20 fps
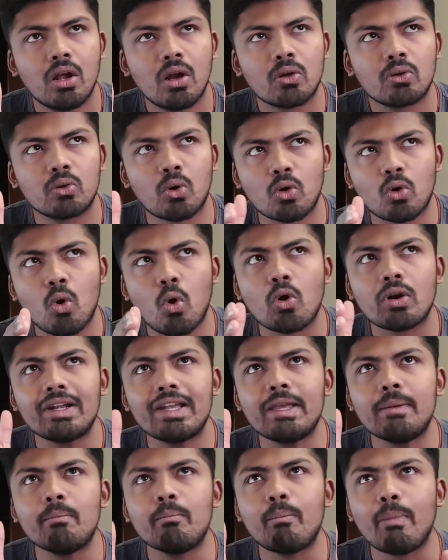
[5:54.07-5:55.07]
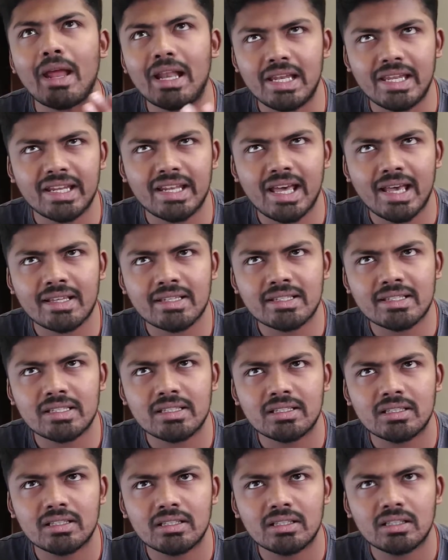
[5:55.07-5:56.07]
Not only
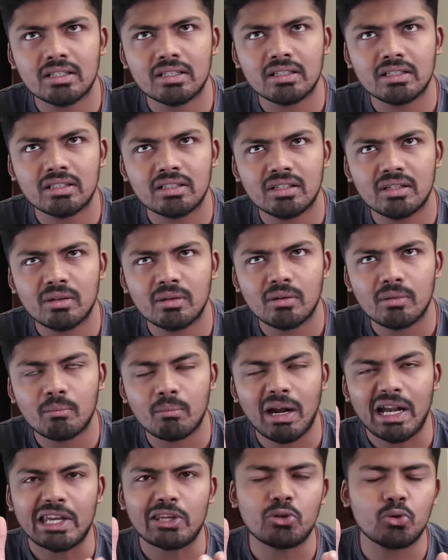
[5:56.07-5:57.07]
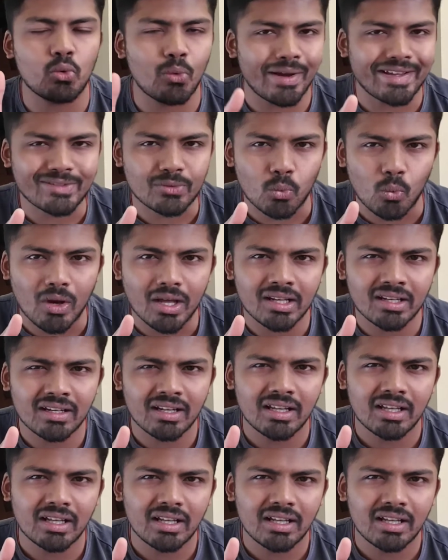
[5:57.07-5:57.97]
Meliodas, but you as well?